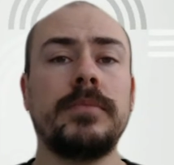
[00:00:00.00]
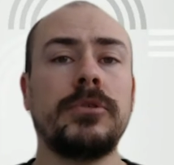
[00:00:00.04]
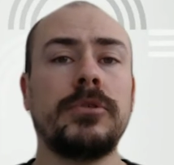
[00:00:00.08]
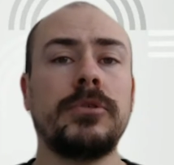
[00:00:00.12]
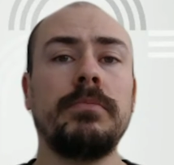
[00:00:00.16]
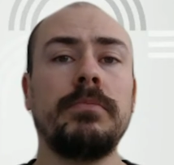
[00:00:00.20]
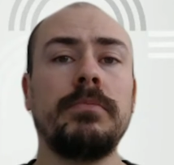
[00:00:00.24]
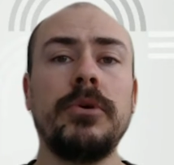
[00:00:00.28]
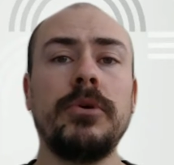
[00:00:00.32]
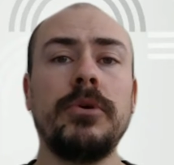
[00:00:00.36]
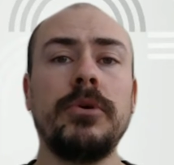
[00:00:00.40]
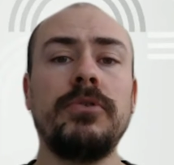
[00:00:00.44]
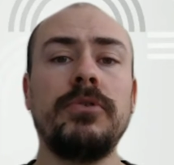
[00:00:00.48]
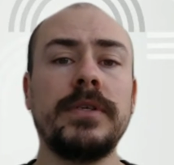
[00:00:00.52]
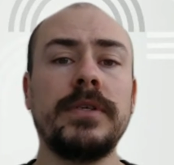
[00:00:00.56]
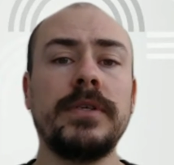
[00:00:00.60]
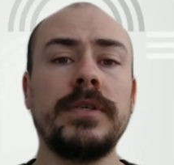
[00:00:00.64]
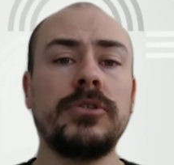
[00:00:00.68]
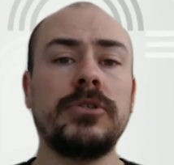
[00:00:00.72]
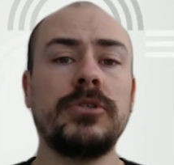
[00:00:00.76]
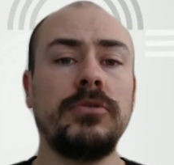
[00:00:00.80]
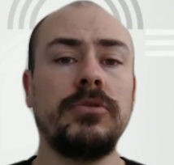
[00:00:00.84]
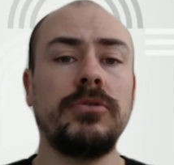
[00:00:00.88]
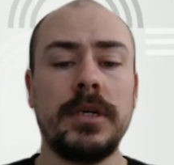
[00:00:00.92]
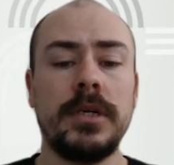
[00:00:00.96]
So
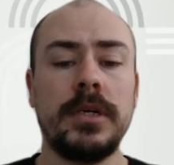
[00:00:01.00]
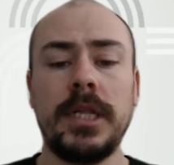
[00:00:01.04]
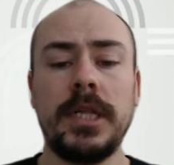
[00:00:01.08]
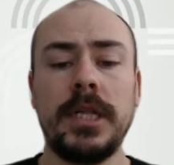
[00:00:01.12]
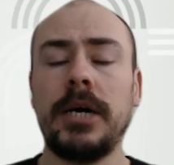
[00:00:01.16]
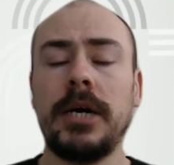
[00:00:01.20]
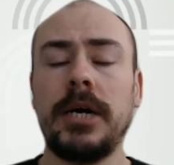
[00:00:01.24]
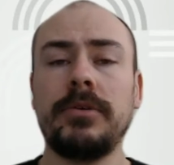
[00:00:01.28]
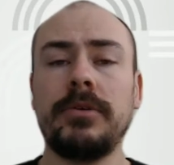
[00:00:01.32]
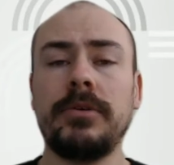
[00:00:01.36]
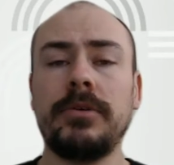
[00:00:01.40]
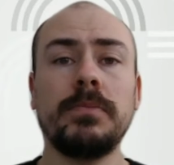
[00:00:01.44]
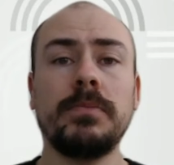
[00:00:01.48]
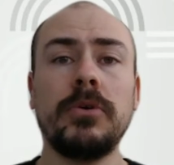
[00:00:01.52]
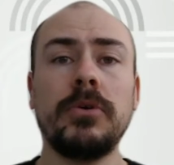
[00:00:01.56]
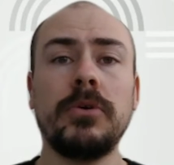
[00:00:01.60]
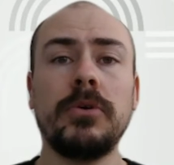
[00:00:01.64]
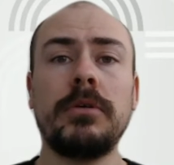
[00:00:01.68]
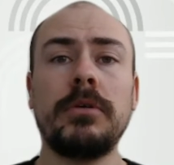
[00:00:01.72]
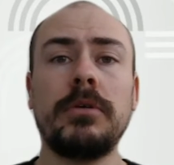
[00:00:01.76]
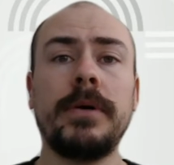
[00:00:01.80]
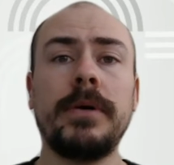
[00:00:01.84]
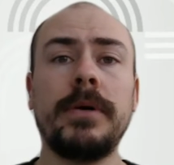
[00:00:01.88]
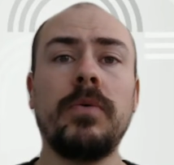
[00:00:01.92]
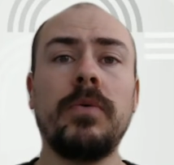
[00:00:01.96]
moving to the cloud, it's
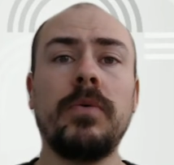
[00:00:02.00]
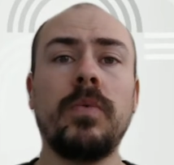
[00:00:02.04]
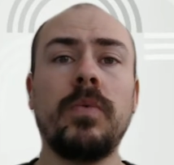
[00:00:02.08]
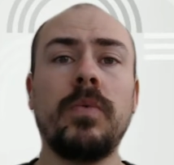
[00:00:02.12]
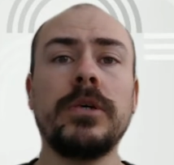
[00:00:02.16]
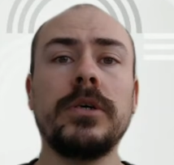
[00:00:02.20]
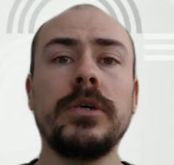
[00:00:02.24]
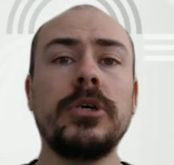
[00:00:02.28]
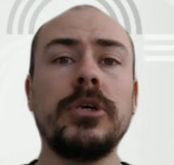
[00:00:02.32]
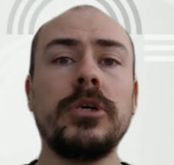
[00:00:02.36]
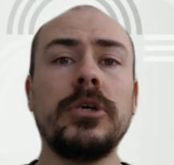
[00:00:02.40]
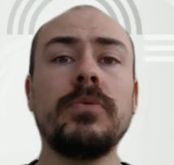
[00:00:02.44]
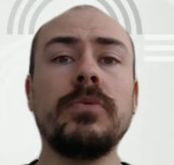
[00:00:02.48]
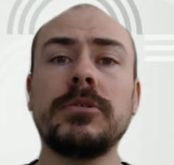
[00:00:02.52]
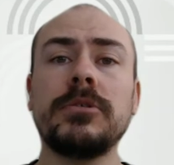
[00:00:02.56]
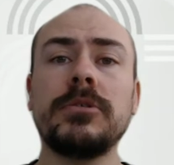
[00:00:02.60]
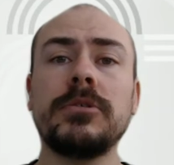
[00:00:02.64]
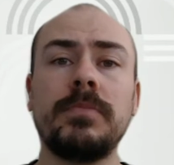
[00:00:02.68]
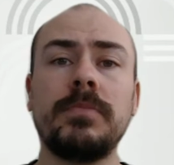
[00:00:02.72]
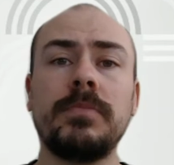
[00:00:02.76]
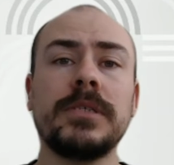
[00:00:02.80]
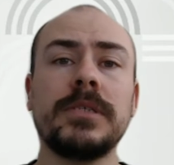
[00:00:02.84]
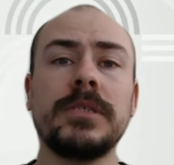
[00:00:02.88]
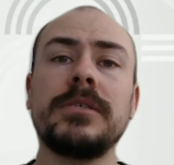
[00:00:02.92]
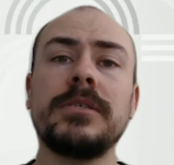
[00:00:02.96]
more about what you as
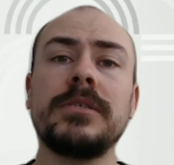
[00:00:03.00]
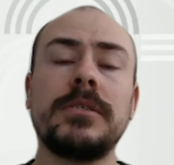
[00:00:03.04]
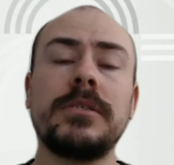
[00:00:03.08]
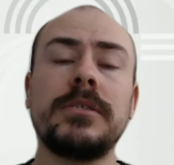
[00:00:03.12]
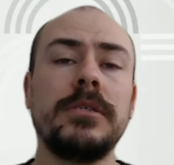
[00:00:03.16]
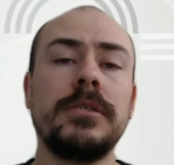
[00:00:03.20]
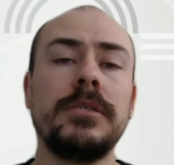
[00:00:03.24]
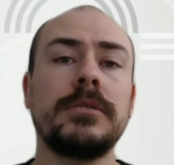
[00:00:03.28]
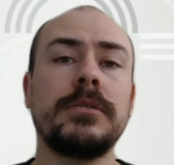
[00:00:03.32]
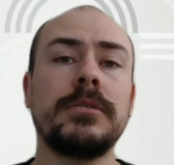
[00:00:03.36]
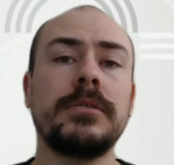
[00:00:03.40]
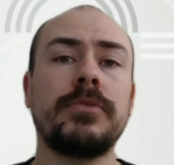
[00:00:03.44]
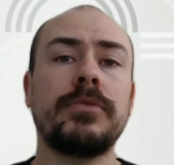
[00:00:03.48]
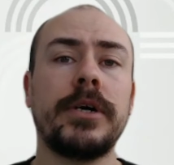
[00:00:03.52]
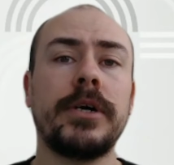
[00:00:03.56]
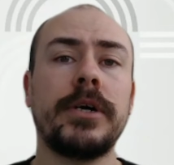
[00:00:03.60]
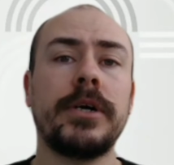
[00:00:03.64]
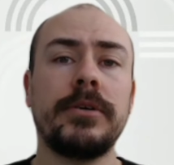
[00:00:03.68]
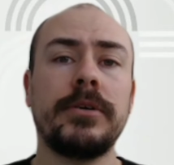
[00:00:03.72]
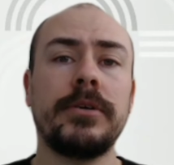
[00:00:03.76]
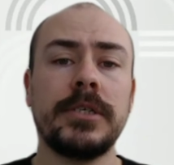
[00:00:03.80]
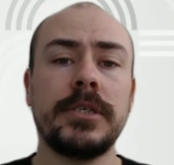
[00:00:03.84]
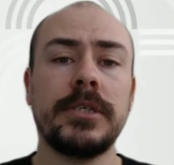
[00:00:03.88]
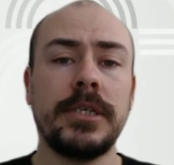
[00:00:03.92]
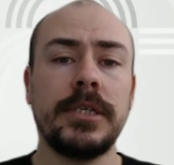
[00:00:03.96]
a business need to
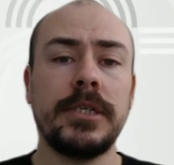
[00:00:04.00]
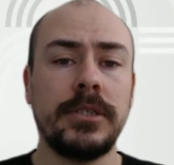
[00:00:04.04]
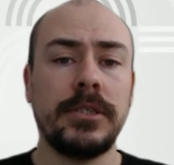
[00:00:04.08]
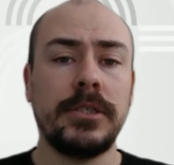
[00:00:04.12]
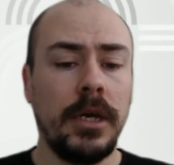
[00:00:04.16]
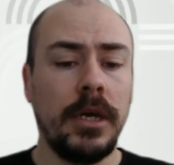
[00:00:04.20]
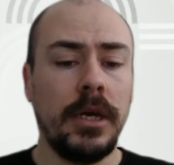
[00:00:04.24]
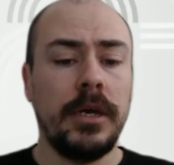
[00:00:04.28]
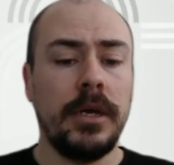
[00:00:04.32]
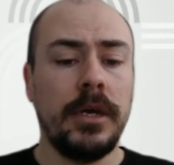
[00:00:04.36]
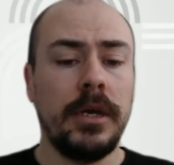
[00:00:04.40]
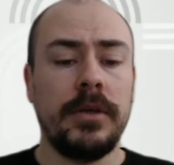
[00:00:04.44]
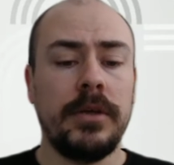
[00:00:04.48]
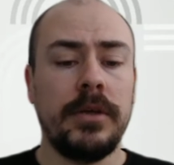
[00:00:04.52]
prioritize.